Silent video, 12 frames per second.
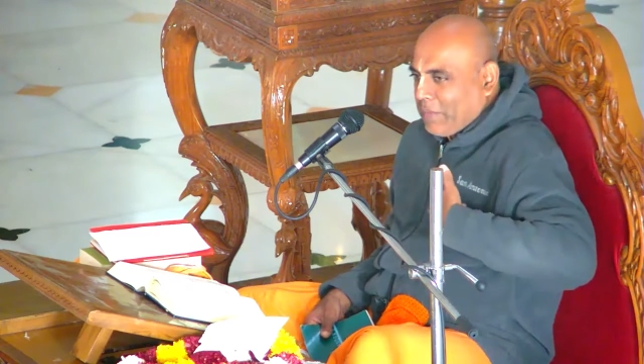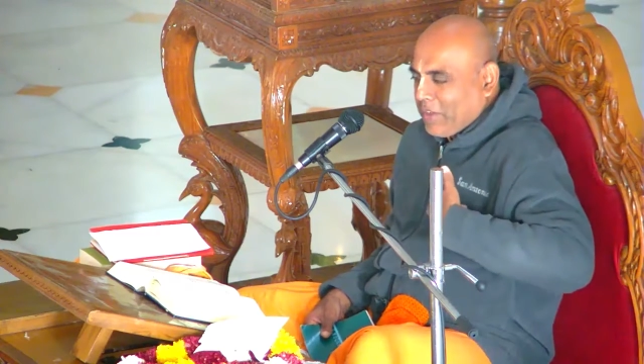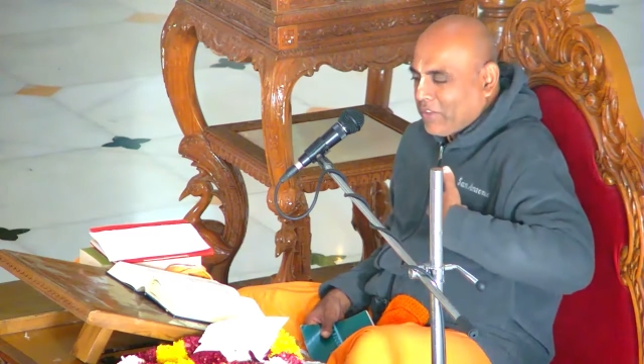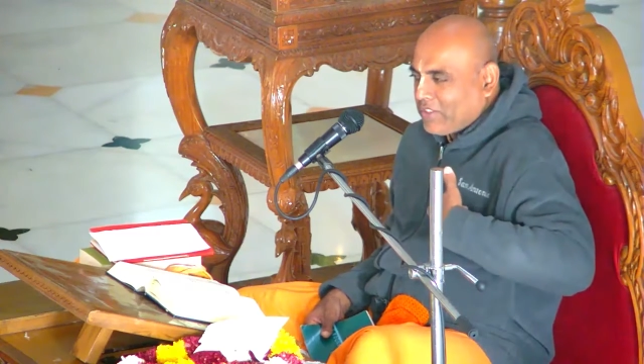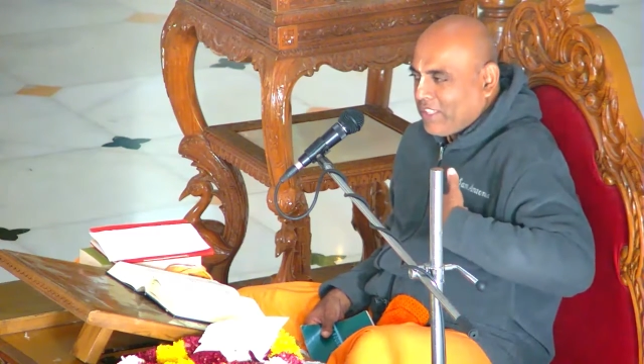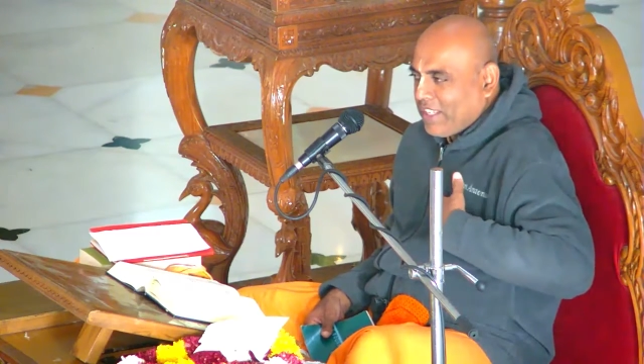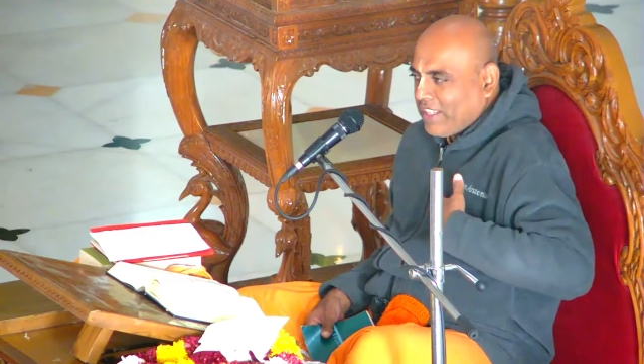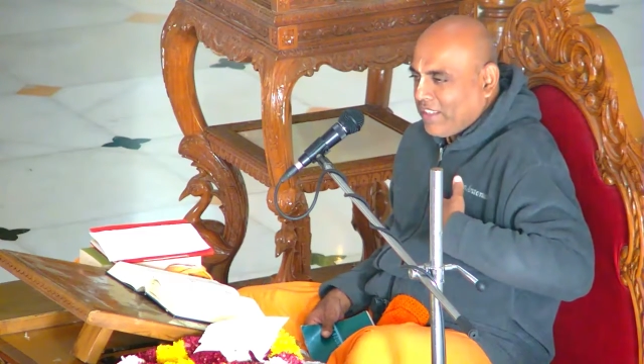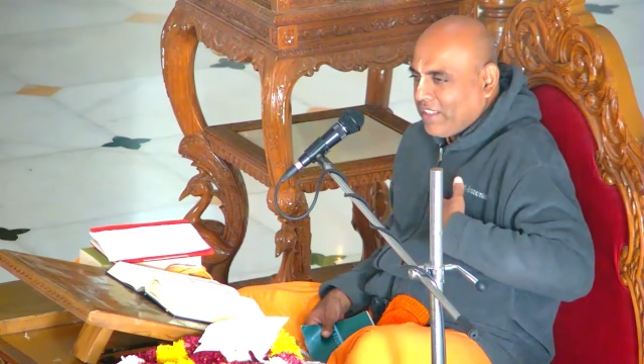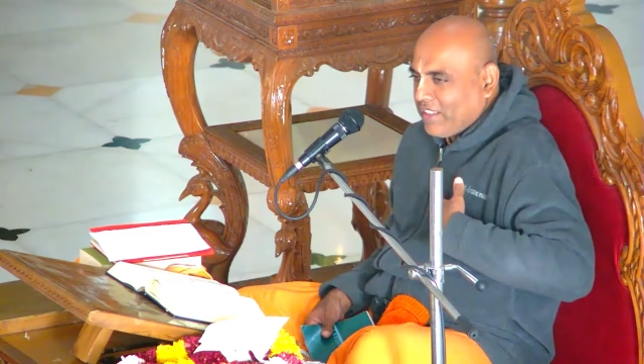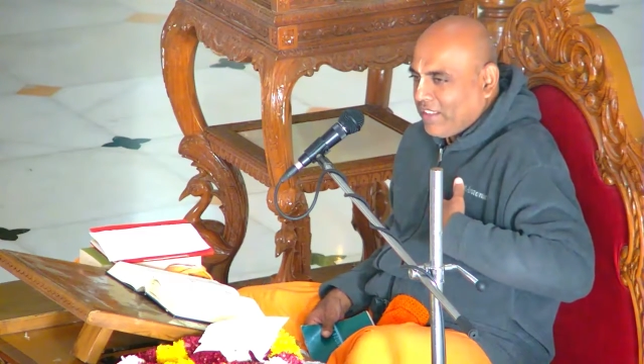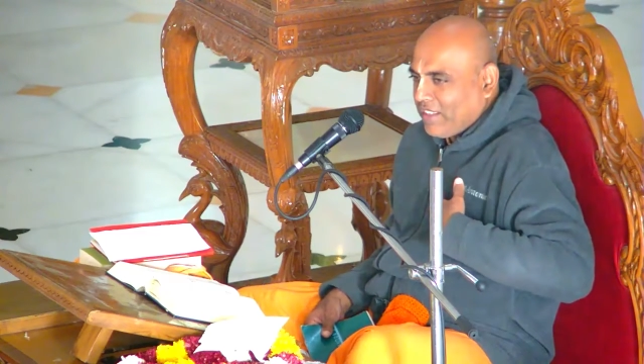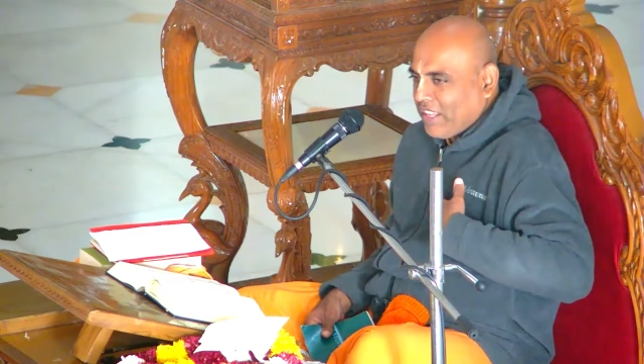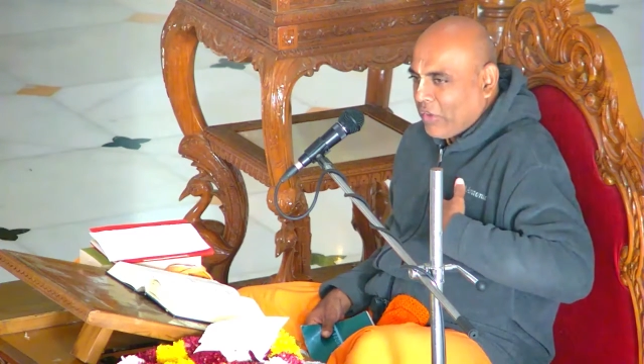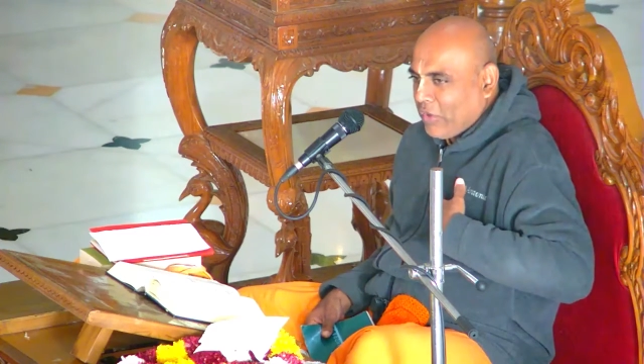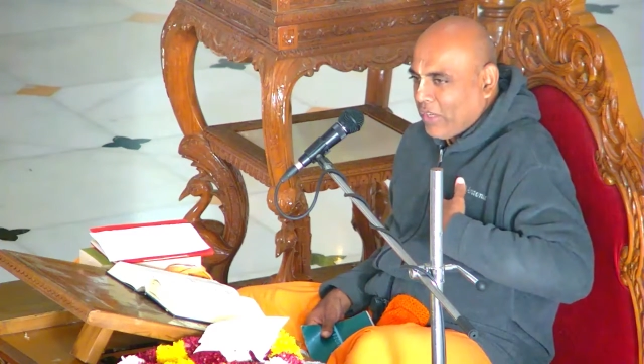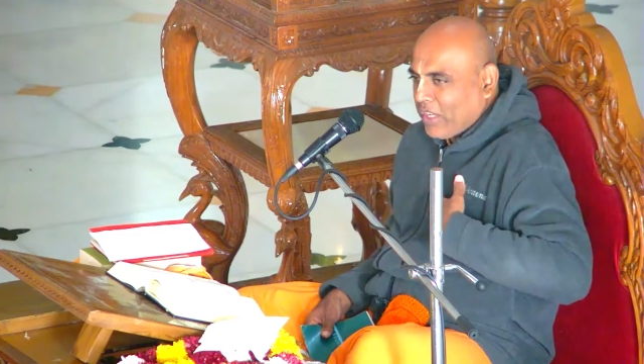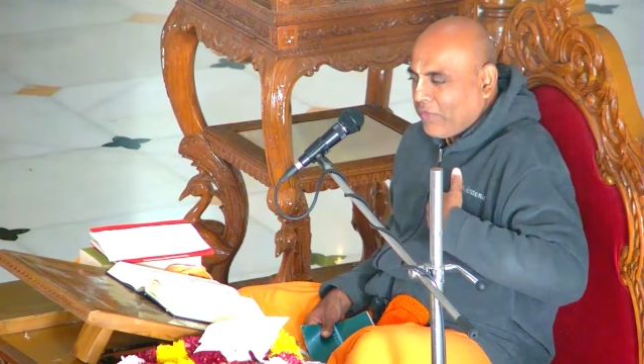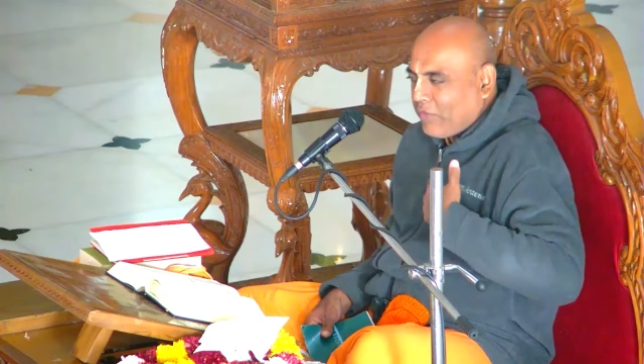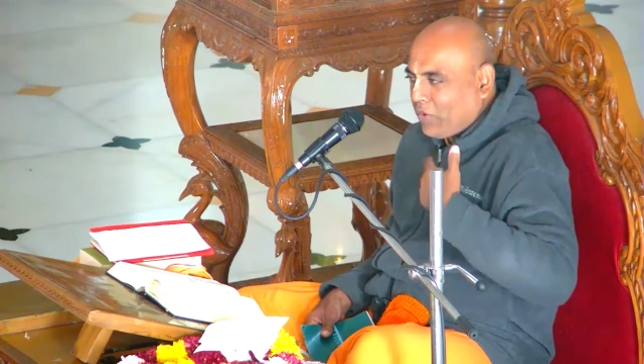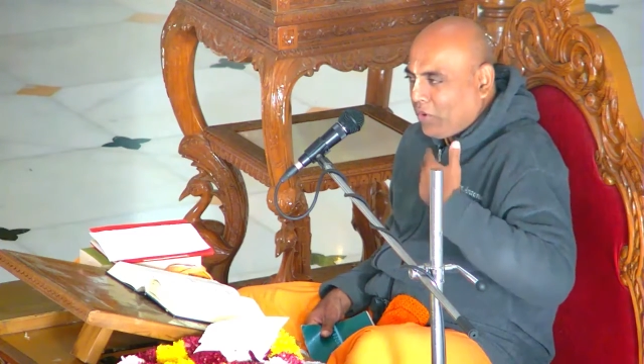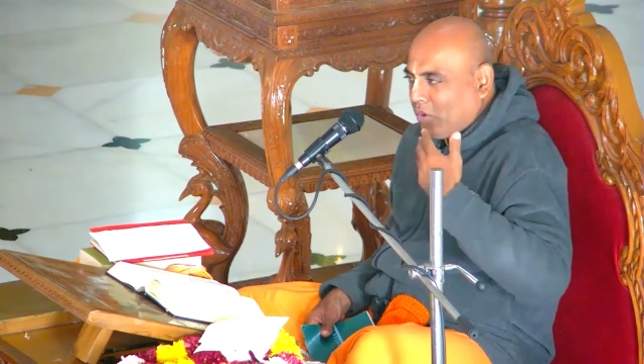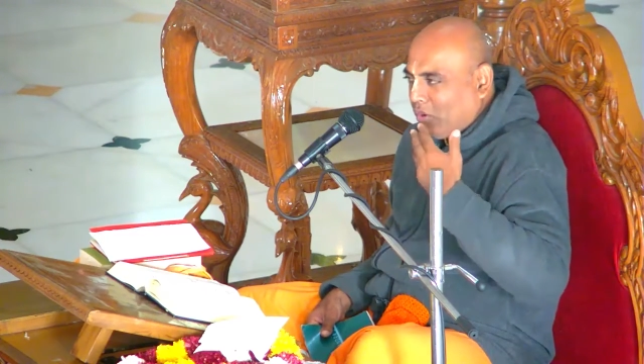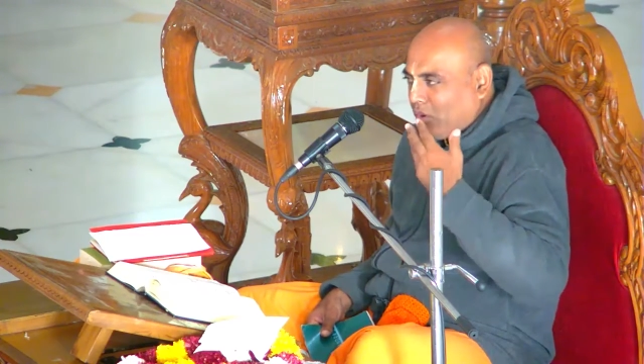because they're doing it
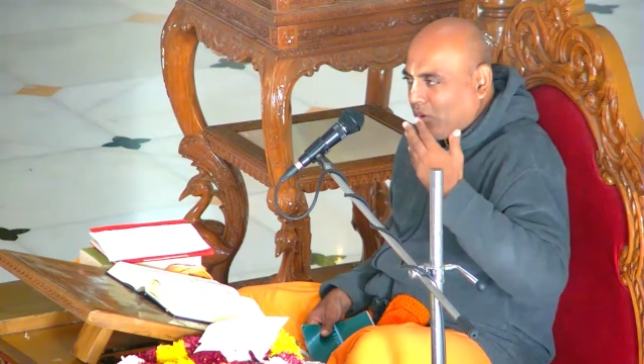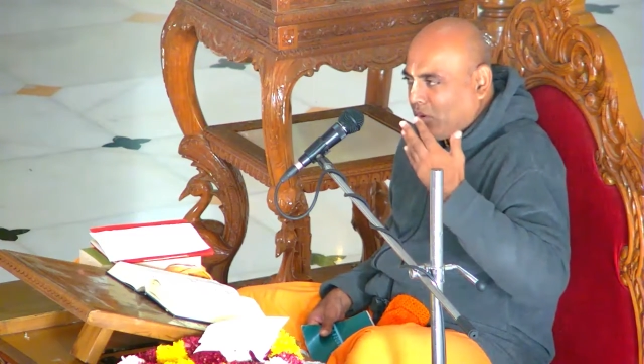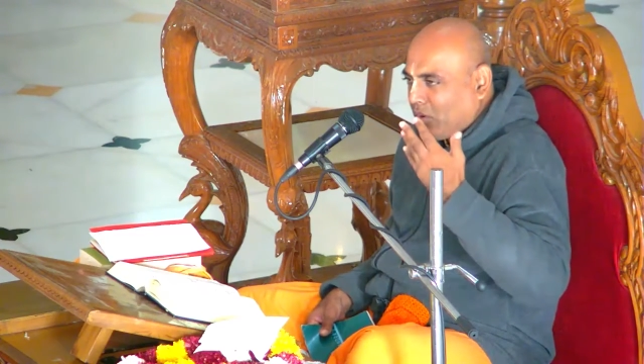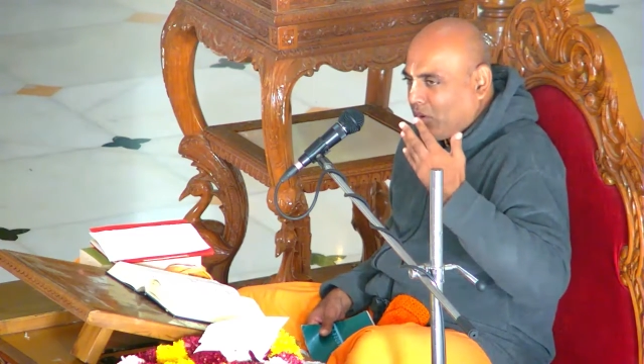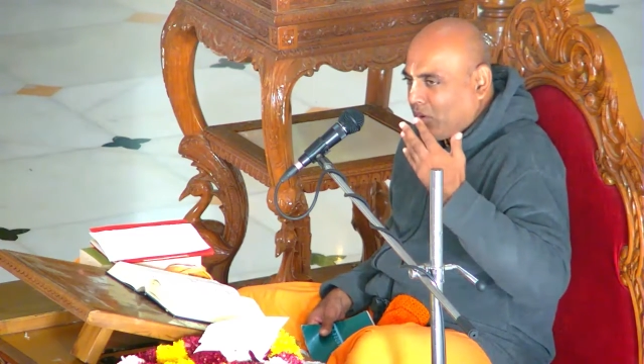for